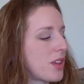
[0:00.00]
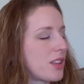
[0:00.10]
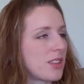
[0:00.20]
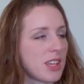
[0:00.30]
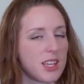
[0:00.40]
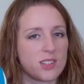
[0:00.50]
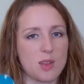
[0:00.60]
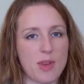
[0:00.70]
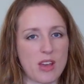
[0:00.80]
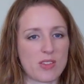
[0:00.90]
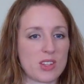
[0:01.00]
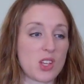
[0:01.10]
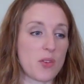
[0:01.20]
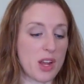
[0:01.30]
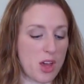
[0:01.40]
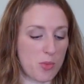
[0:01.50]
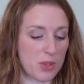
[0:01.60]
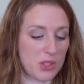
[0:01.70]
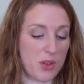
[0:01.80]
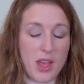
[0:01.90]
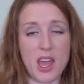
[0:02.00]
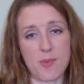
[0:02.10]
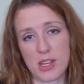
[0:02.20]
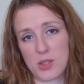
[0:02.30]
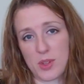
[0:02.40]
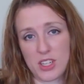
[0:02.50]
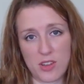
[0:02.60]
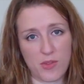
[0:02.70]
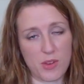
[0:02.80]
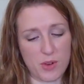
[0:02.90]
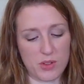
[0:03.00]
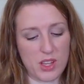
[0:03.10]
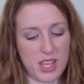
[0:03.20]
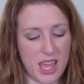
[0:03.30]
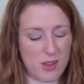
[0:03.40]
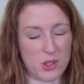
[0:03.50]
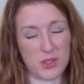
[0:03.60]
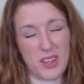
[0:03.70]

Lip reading: then the kids come out and it's already open, so hey, I might as well knit a few rows on the Yowza.